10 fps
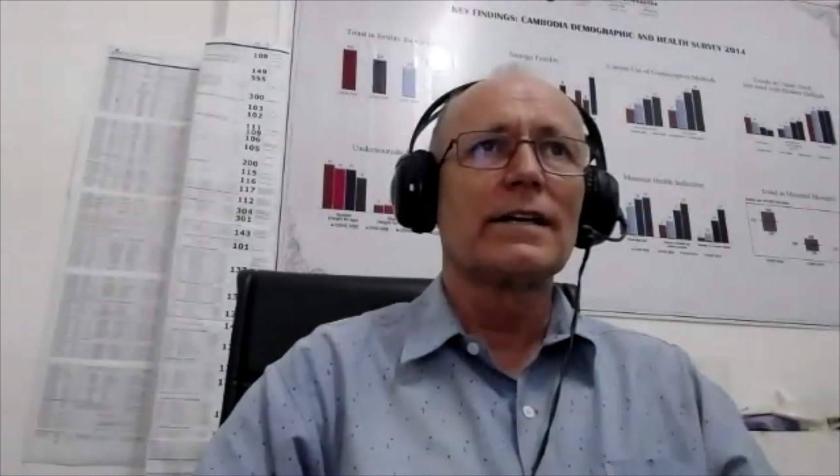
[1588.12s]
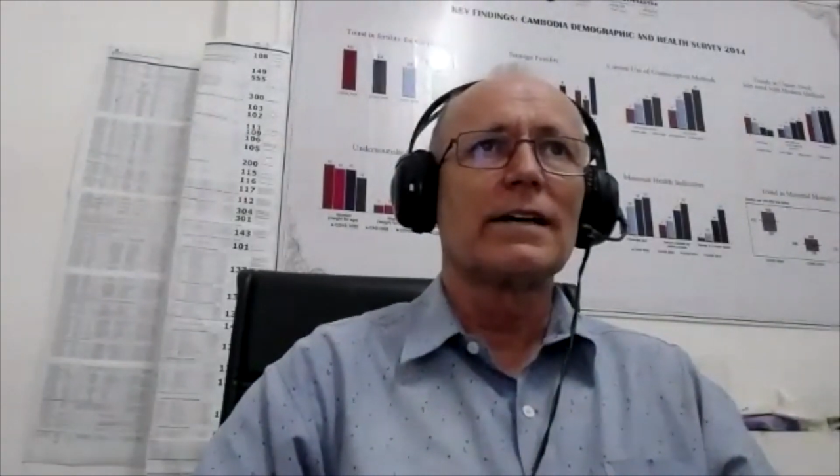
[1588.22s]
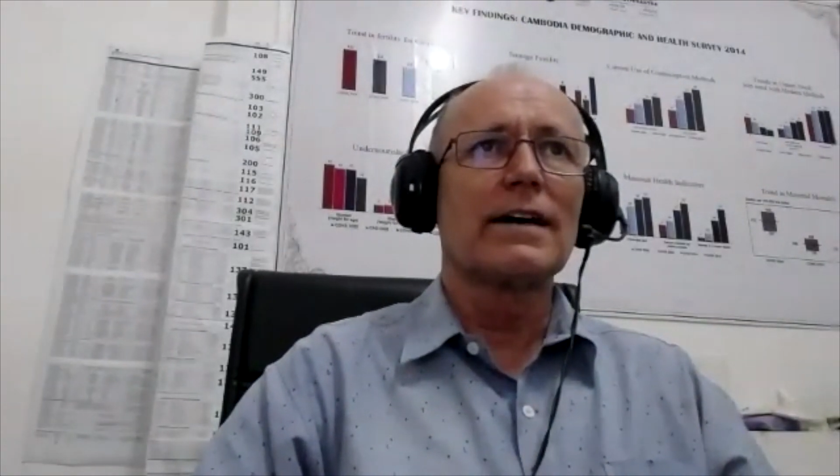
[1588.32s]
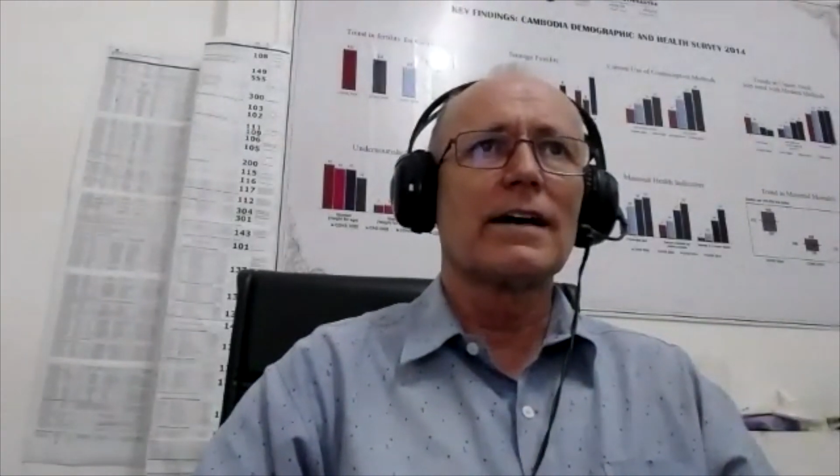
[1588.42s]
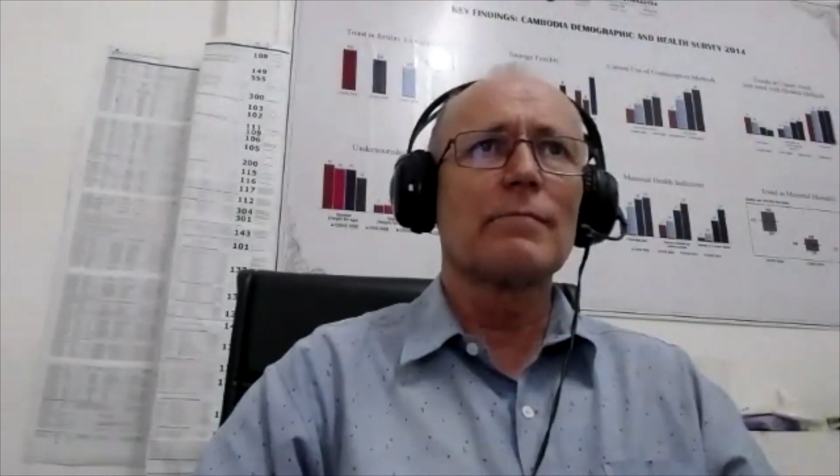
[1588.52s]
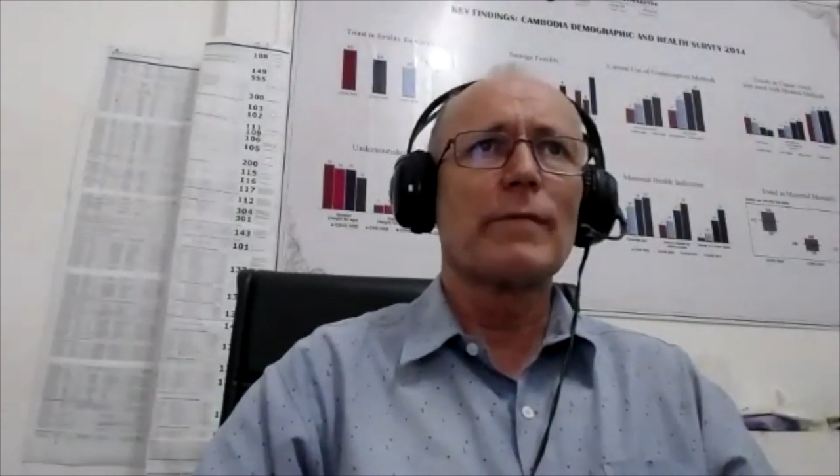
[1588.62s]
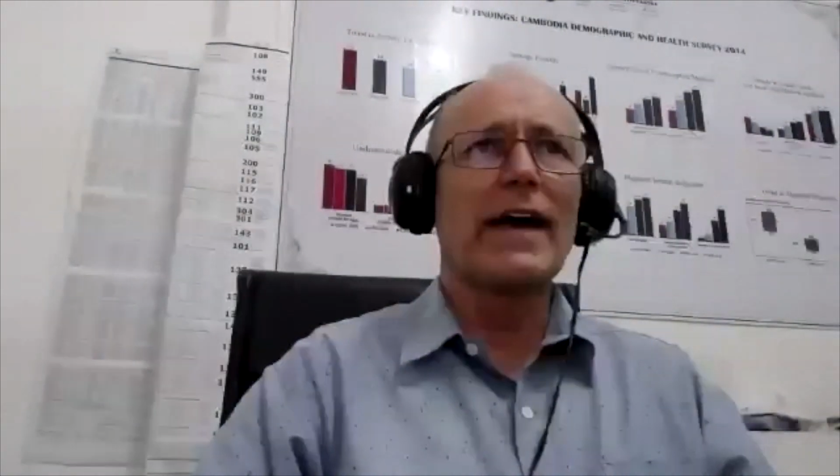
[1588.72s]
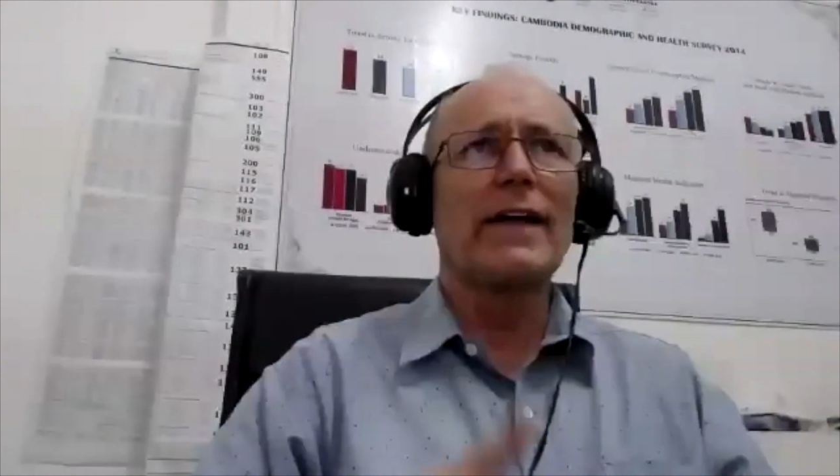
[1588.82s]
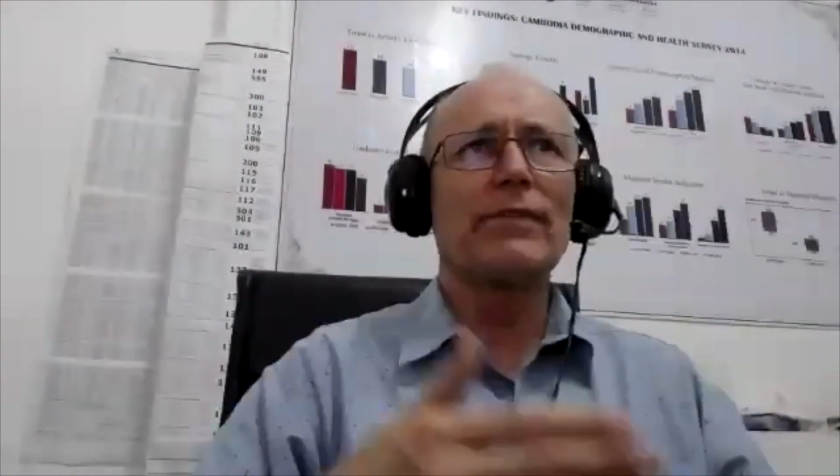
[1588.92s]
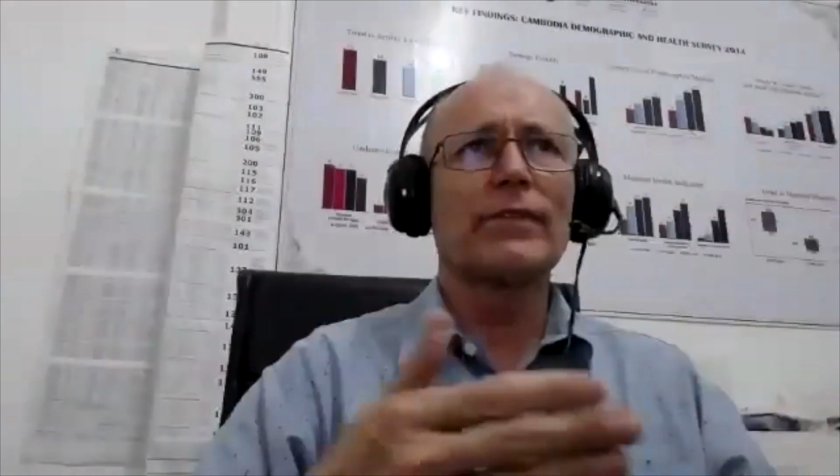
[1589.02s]
Um,
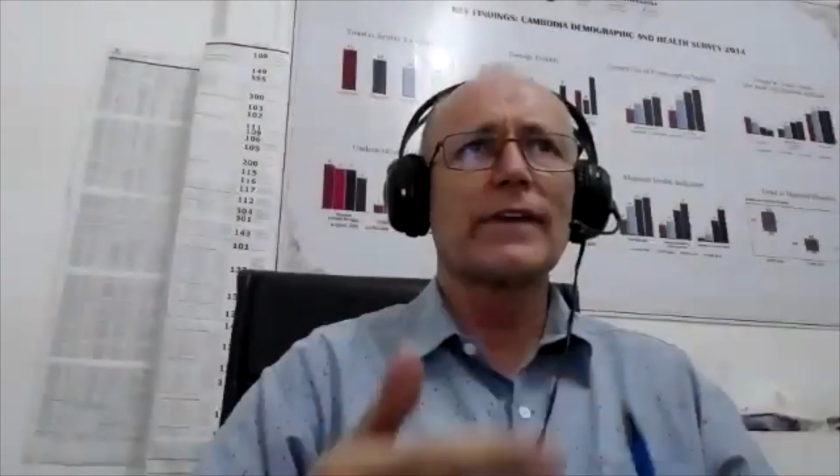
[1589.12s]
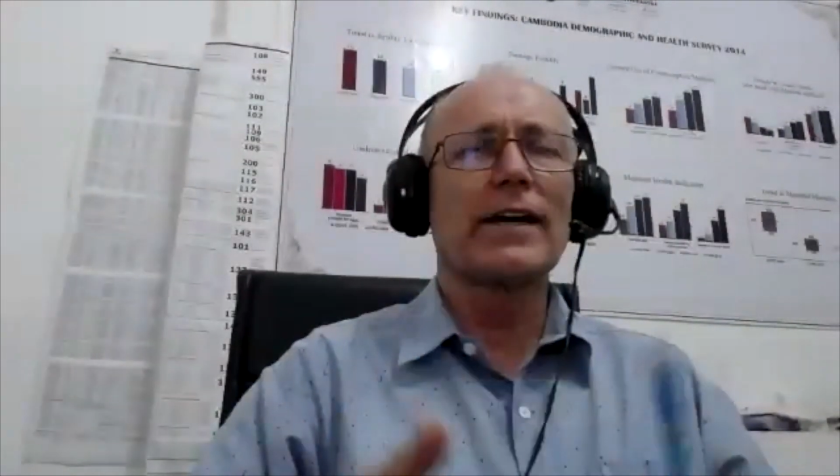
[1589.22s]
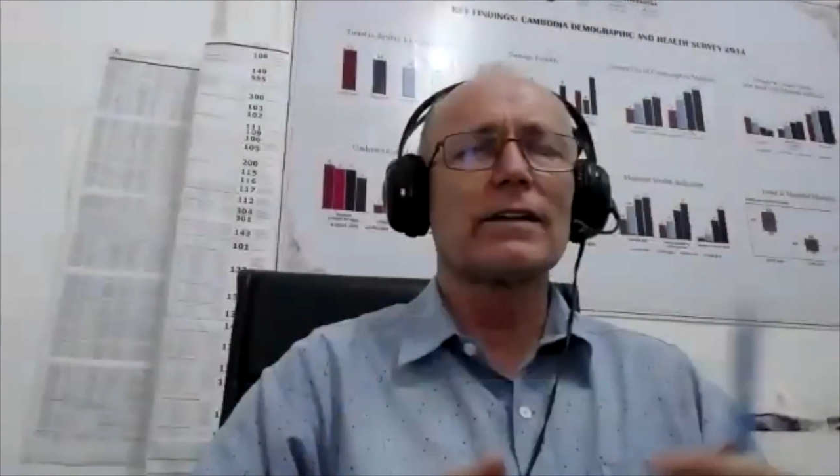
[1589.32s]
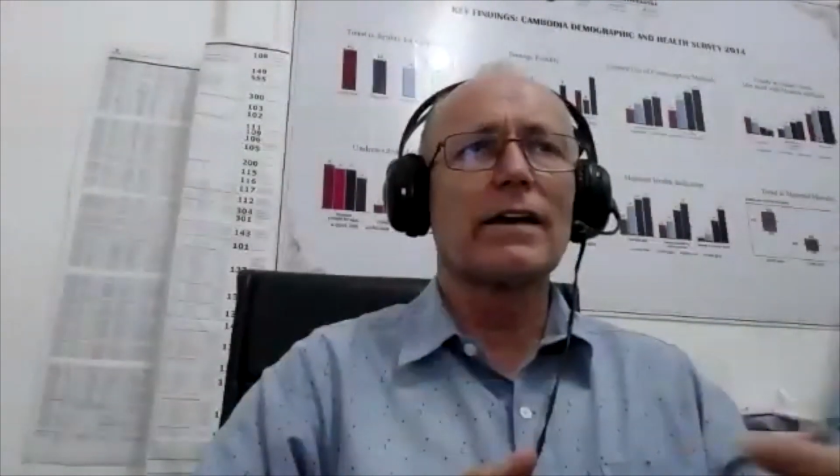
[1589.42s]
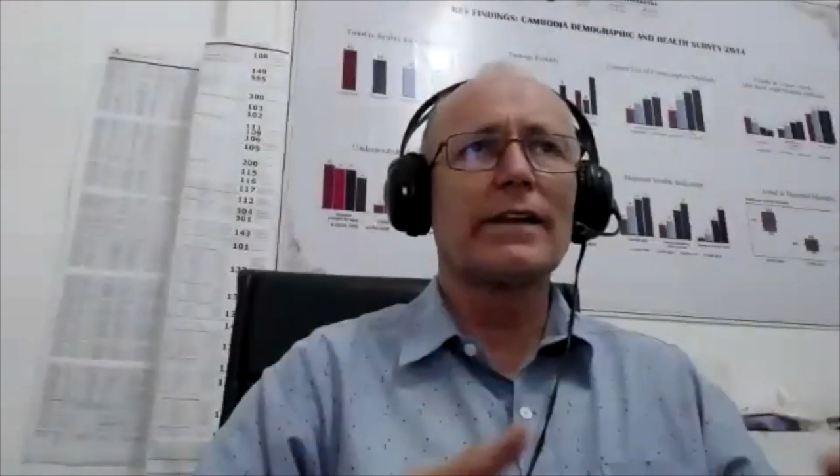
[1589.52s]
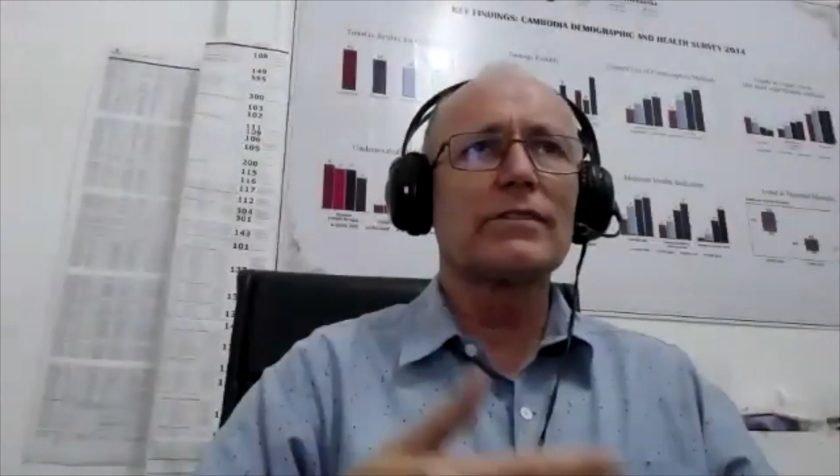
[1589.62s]
at that, at